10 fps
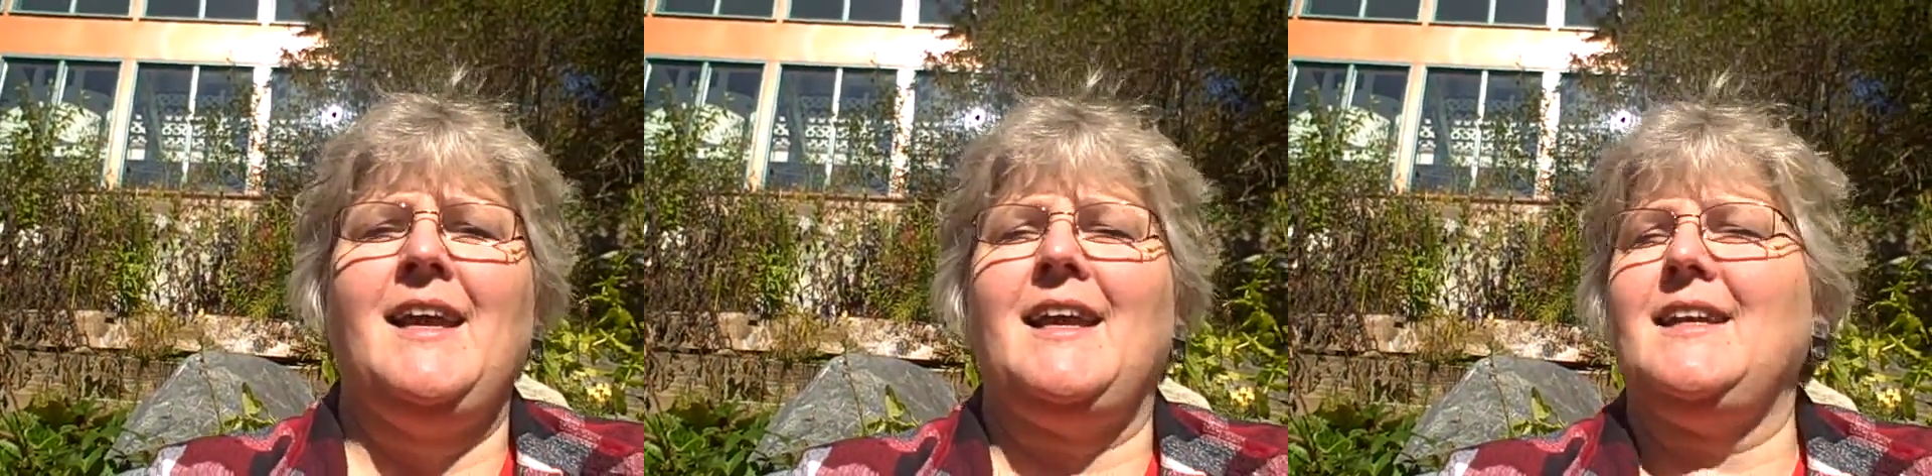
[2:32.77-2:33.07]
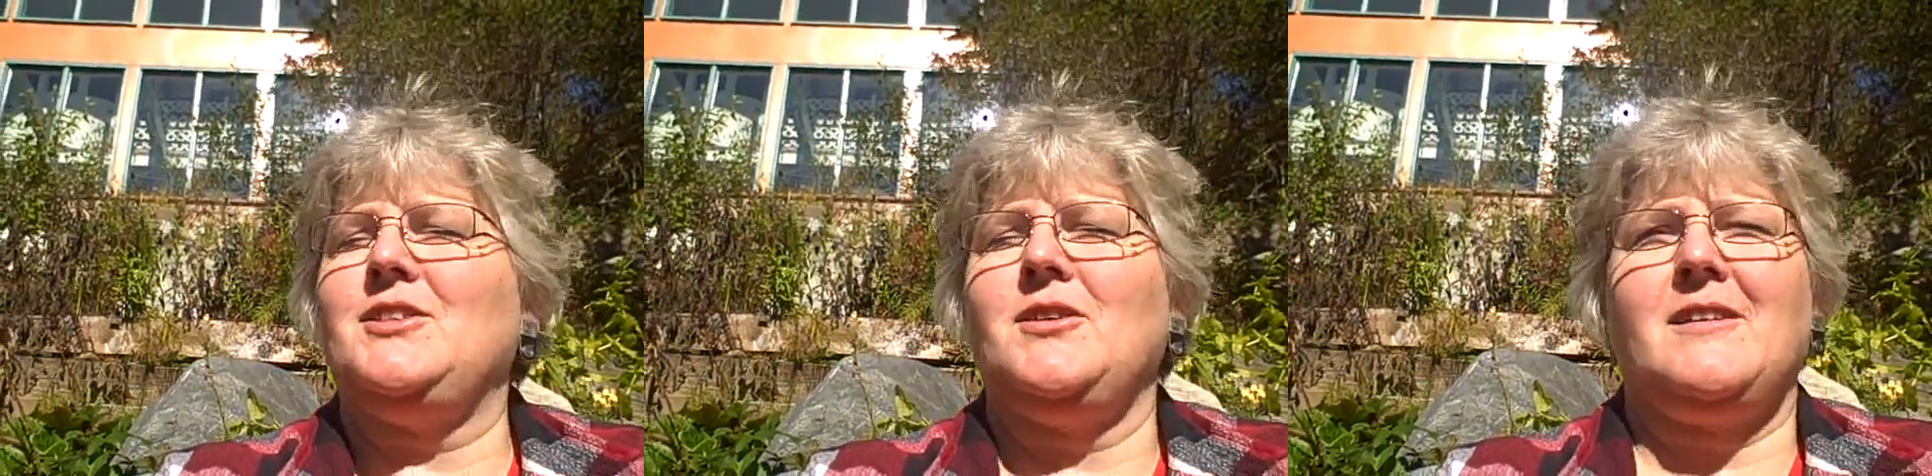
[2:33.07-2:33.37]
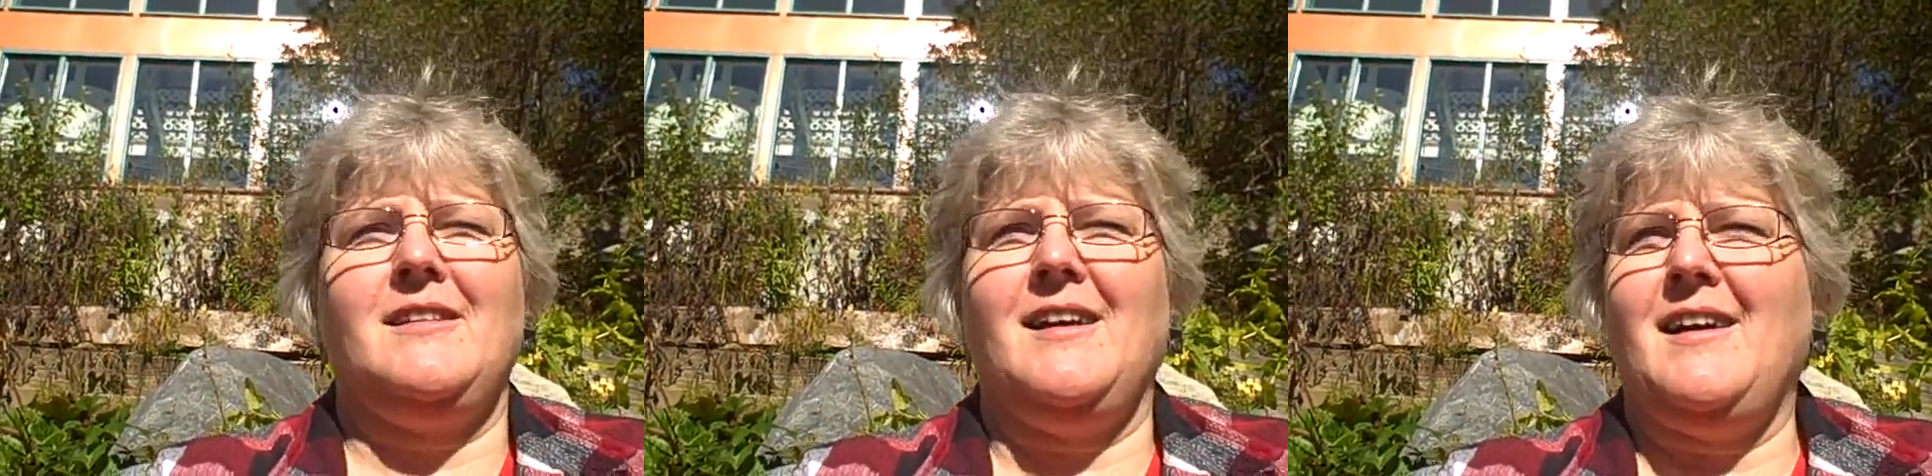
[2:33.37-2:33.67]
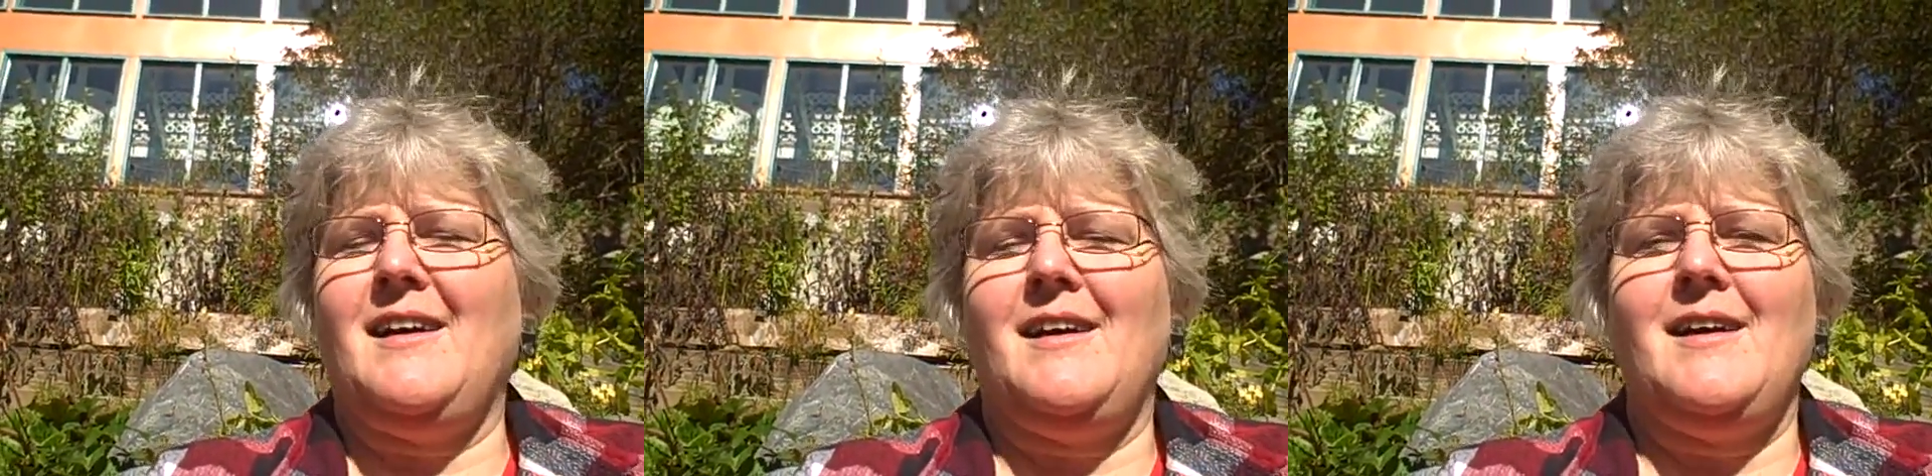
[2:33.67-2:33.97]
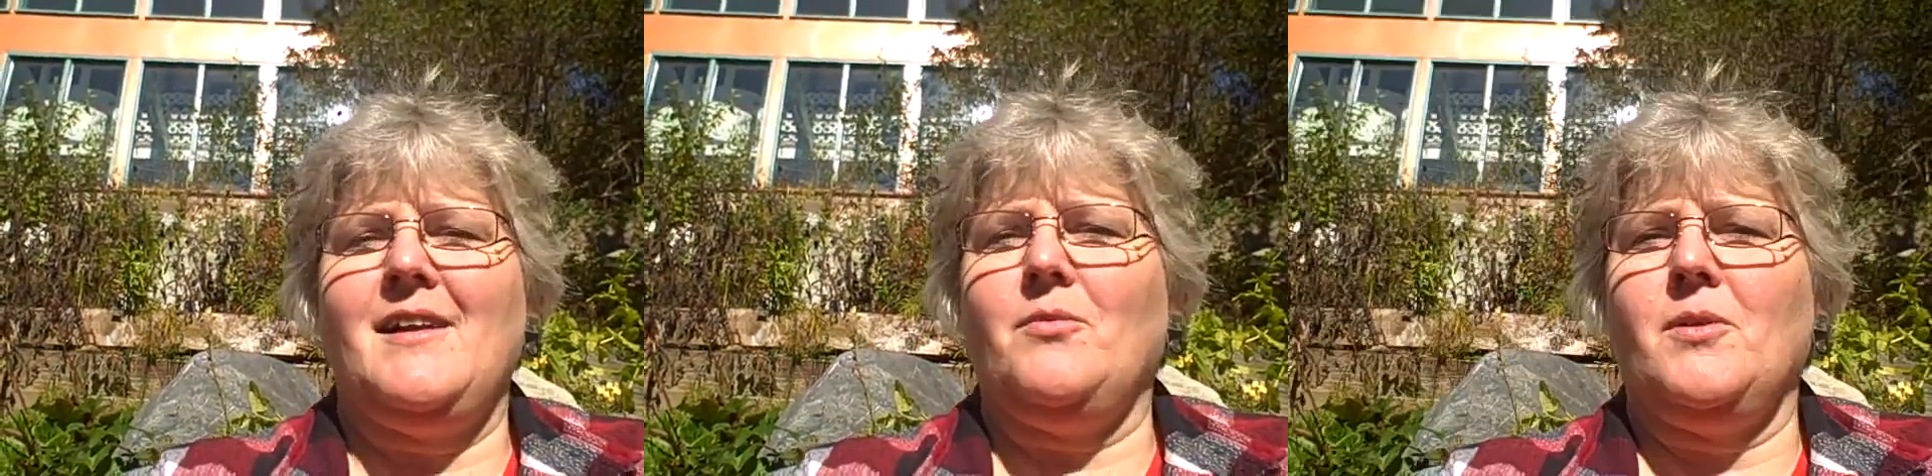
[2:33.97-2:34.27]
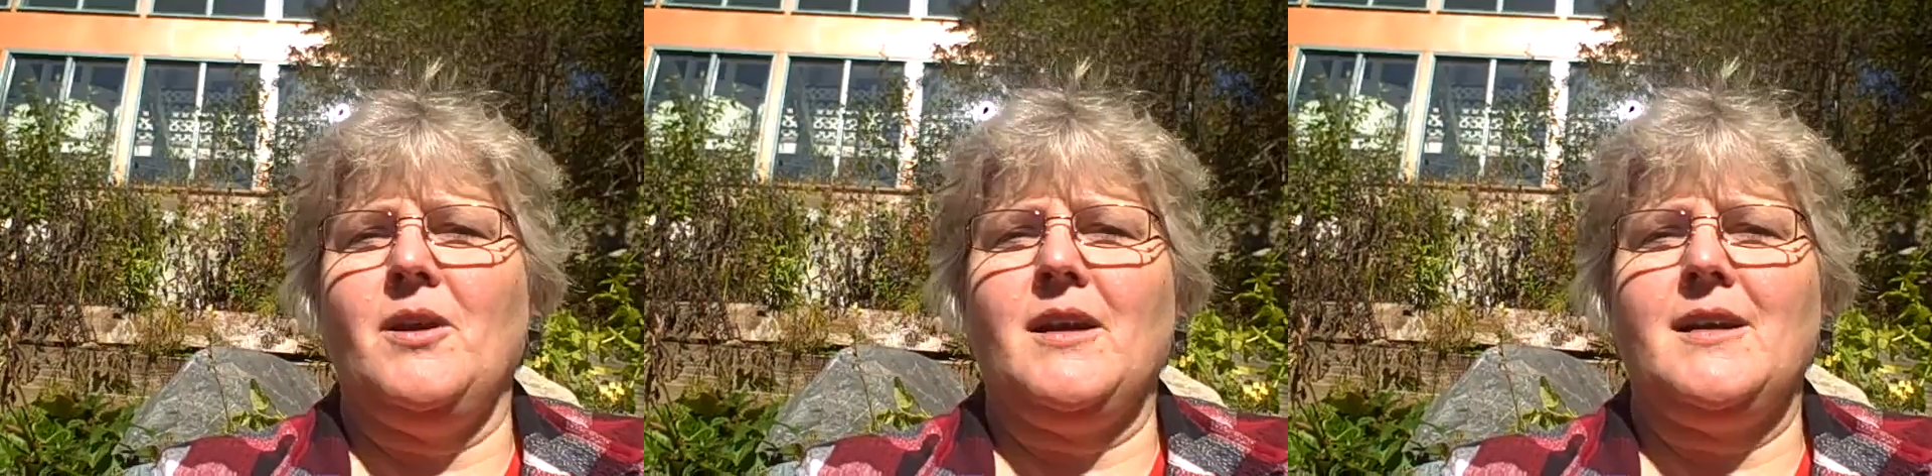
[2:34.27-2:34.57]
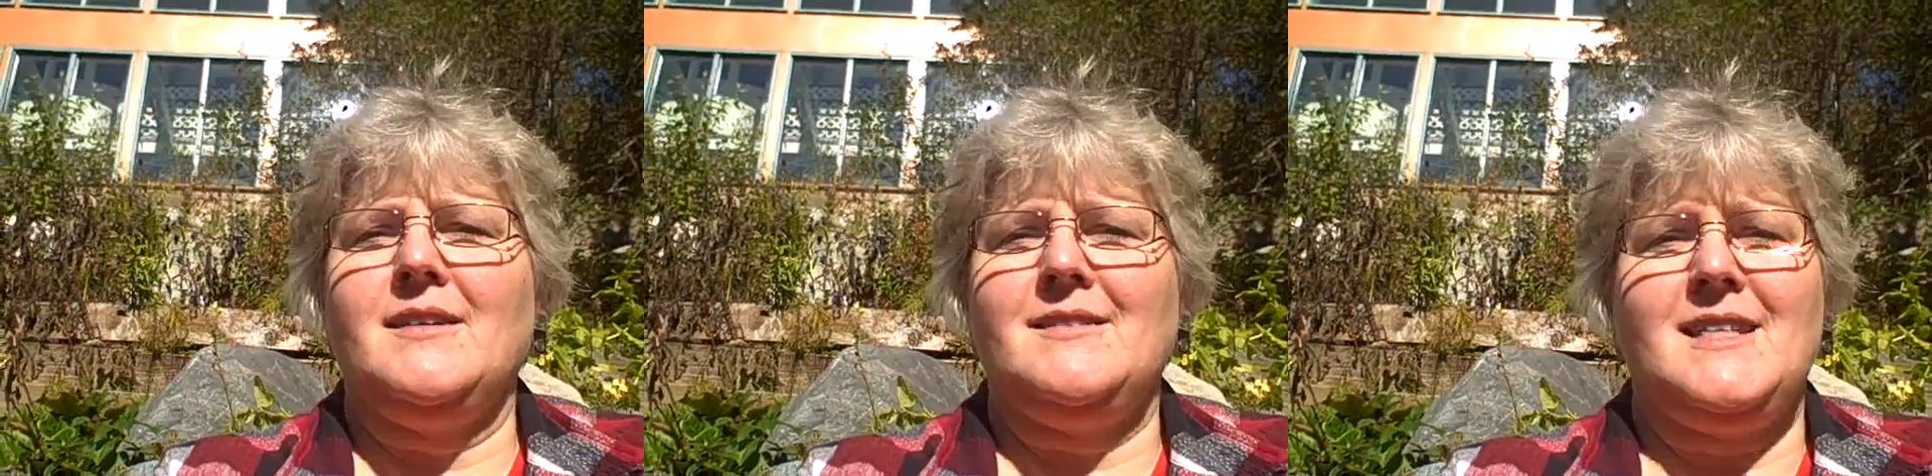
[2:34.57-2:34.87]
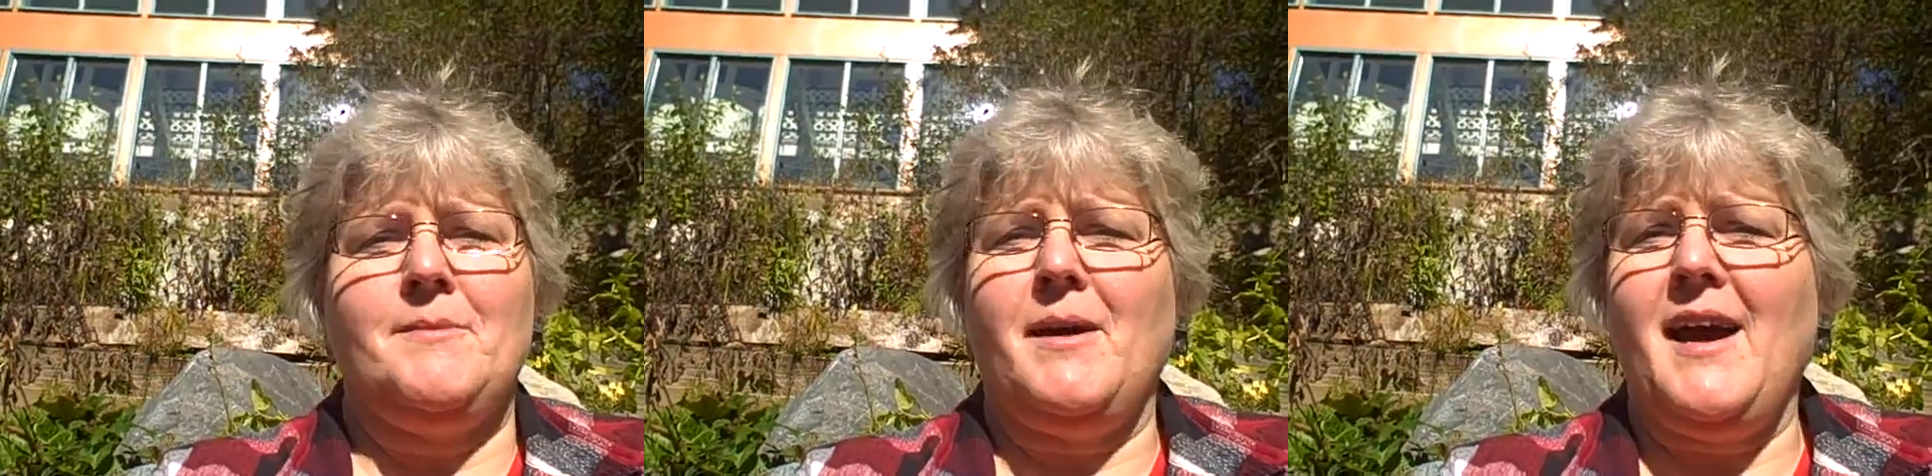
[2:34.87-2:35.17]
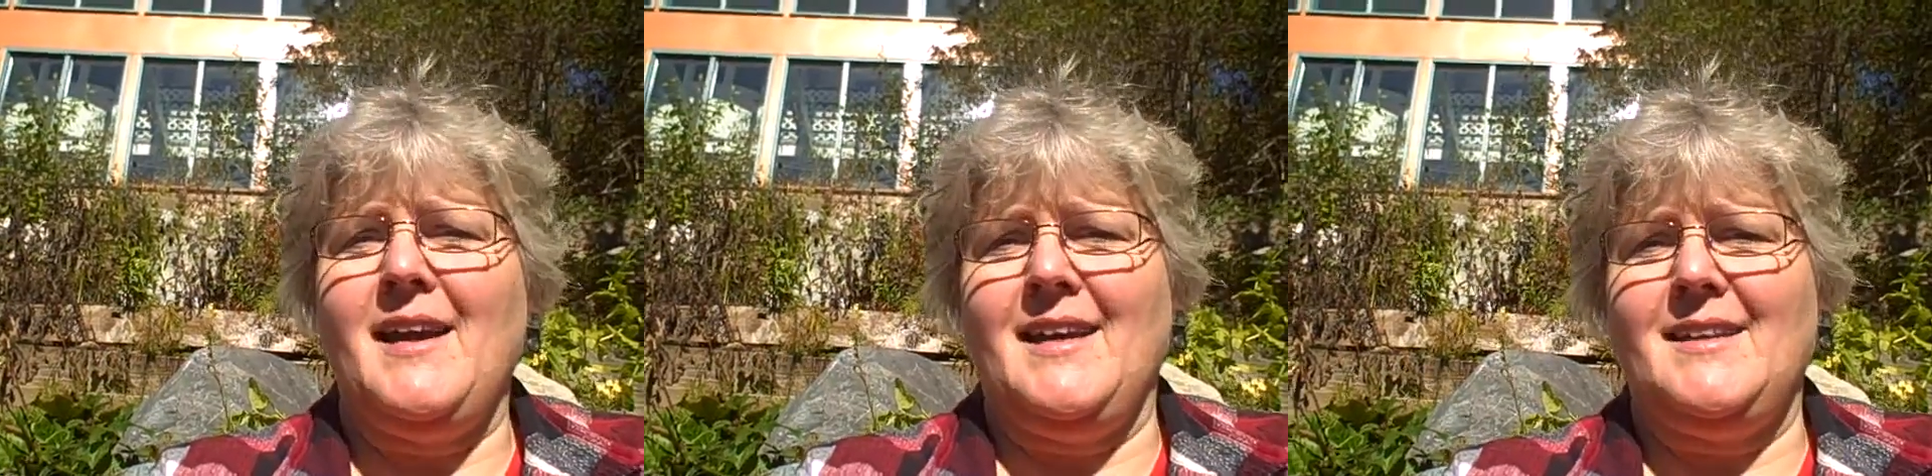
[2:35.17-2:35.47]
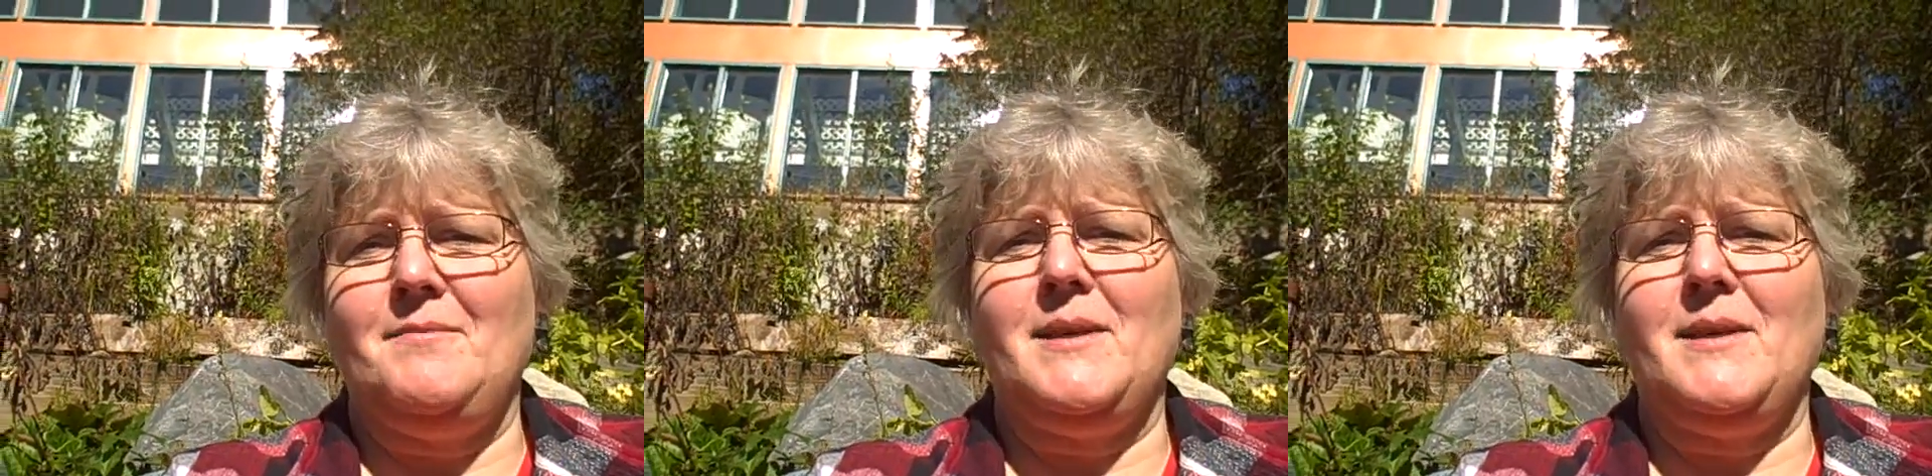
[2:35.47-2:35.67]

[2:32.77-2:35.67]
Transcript: and it took a lot of work to buy it